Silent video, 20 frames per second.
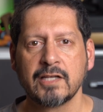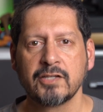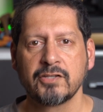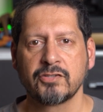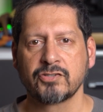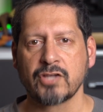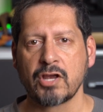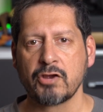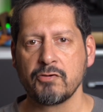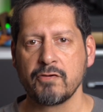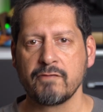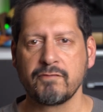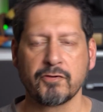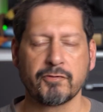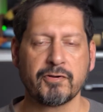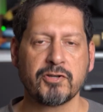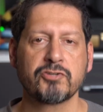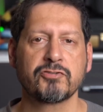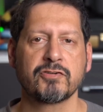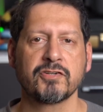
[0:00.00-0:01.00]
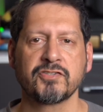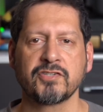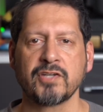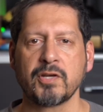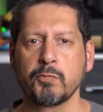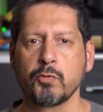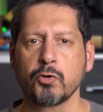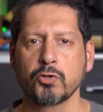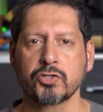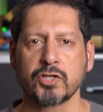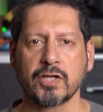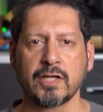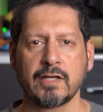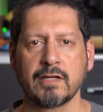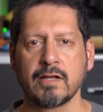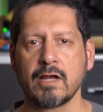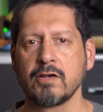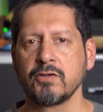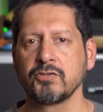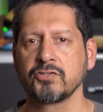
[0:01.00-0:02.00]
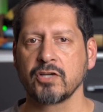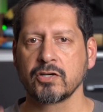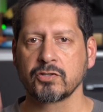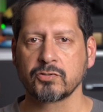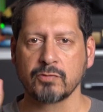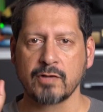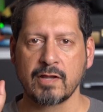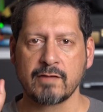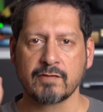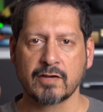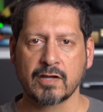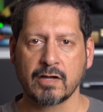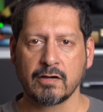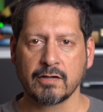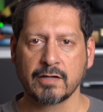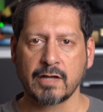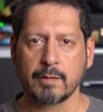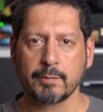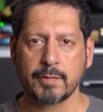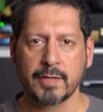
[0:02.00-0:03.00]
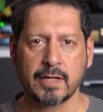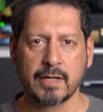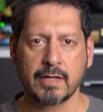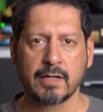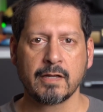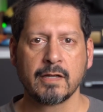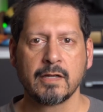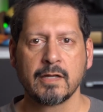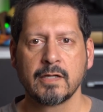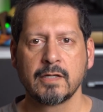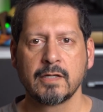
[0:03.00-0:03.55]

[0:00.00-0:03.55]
So if you're interested in watching any of those, I shall leave a card up here,